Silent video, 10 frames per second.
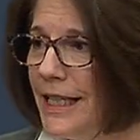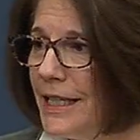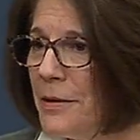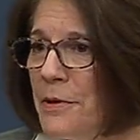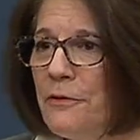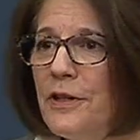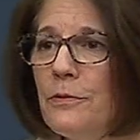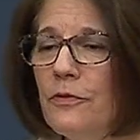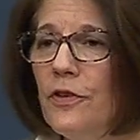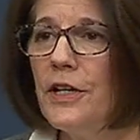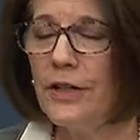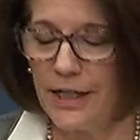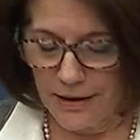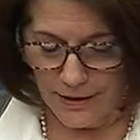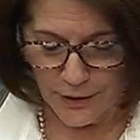Let me be very
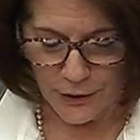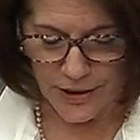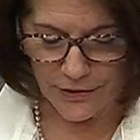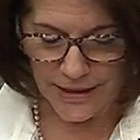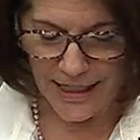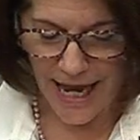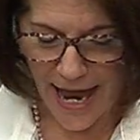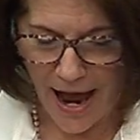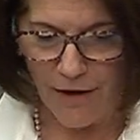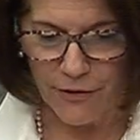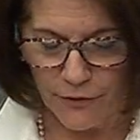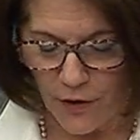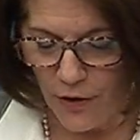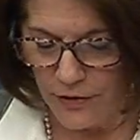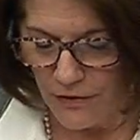clear, nearly half of
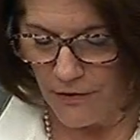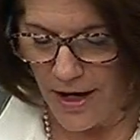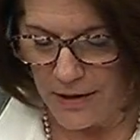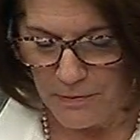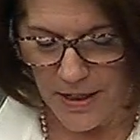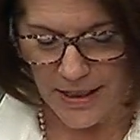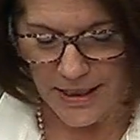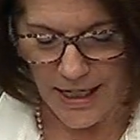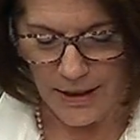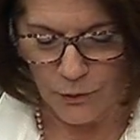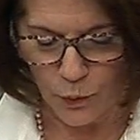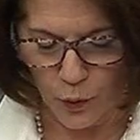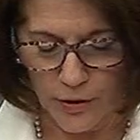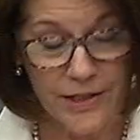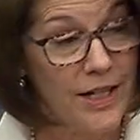all Nevada Medicaid
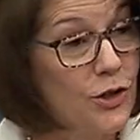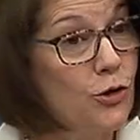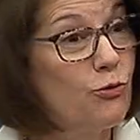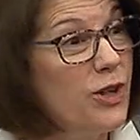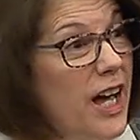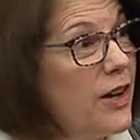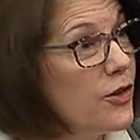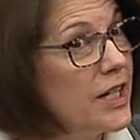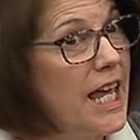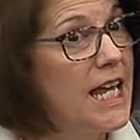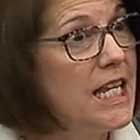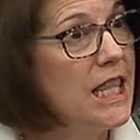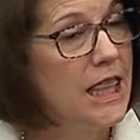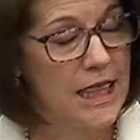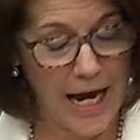enrollees, that's
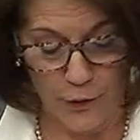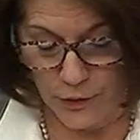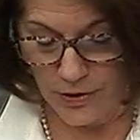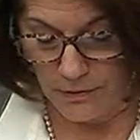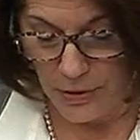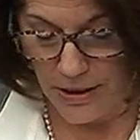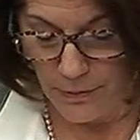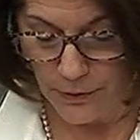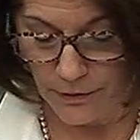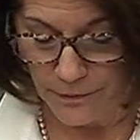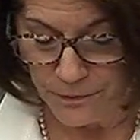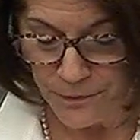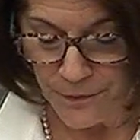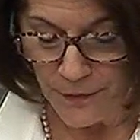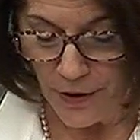380,000 people,
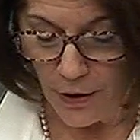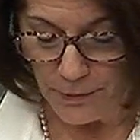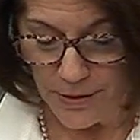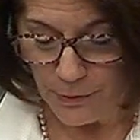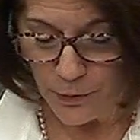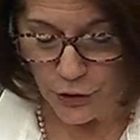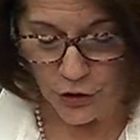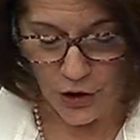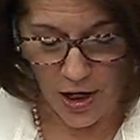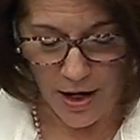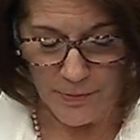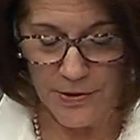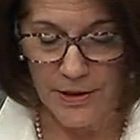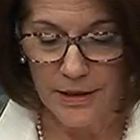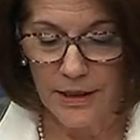are people with
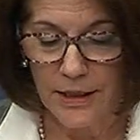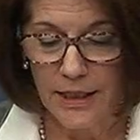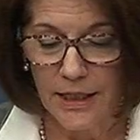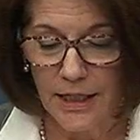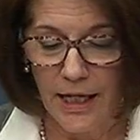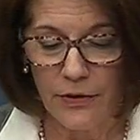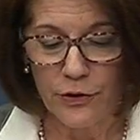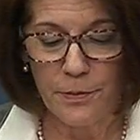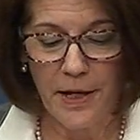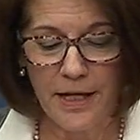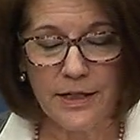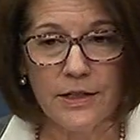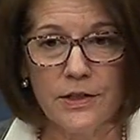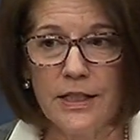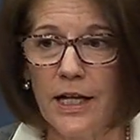jobs and their
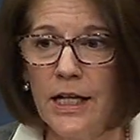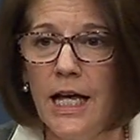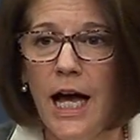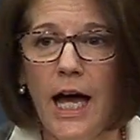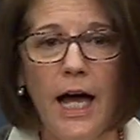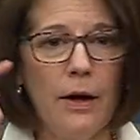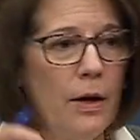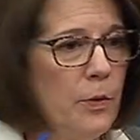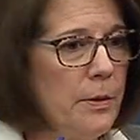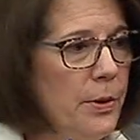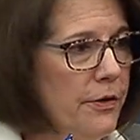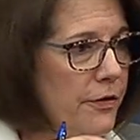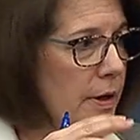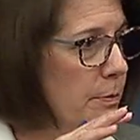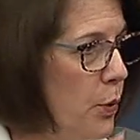dependents. Now, I want to put a
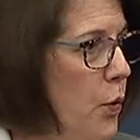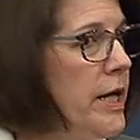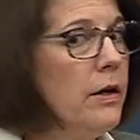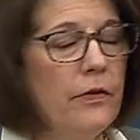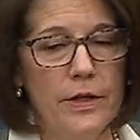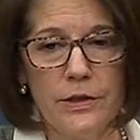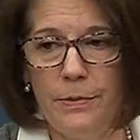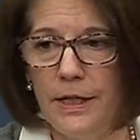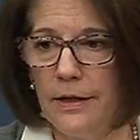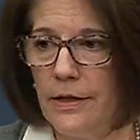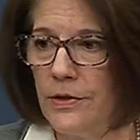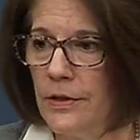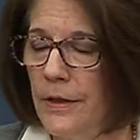fine point on this because